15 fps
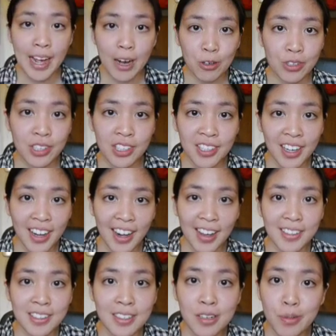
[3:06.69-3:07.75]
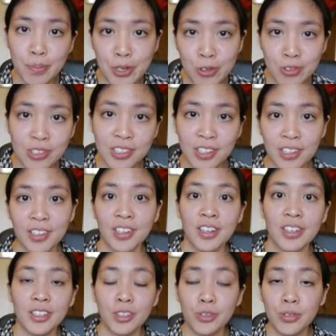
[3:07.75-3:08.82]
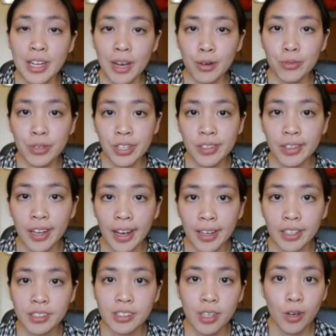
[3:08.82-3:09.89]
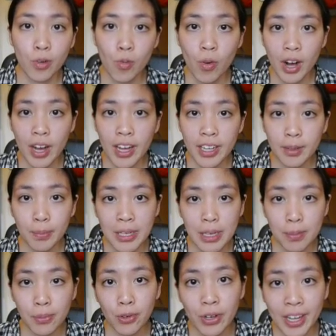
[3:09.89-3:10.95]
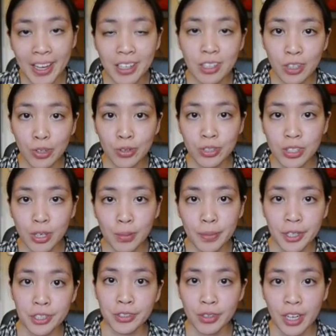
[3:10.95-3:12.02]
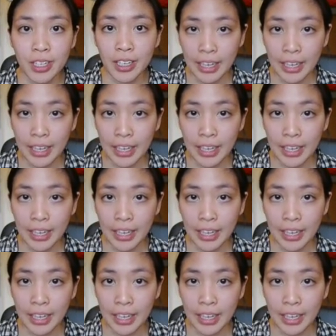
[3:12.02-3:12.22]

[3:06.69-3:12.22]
outed as an abuser. You now realize why people hate you so much right